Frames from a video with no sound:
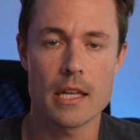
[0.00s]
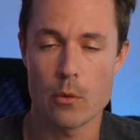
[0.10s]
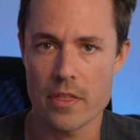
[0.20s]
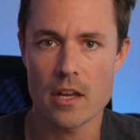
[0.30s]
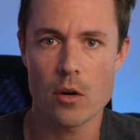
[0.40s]

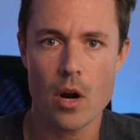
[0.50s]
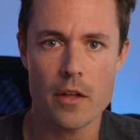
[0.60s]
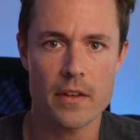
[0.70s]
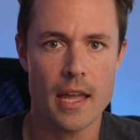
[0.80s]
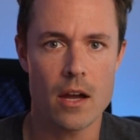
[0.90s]
within a
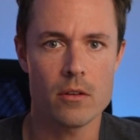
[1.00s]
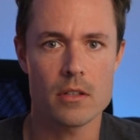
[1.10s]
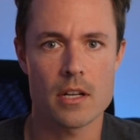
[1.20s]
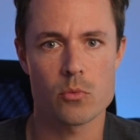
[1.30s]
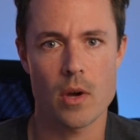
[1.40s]
Roth
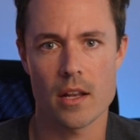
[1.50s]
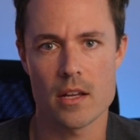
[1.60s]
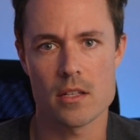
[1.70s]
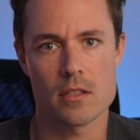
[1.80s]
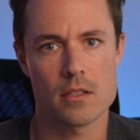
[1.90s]
account, as well
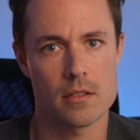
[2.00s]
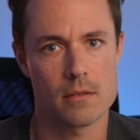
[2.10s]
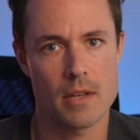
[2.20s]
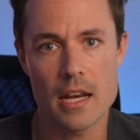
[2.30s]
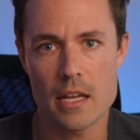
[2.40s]
as
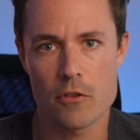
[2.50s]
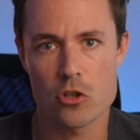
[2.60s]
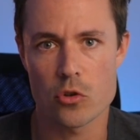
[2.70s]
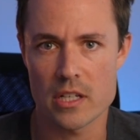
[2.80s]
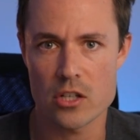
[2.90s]
any of the
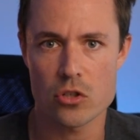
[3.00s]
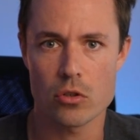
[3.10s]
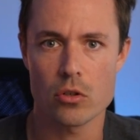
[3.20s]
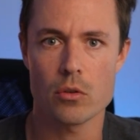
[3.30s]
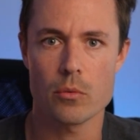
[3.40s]
traditional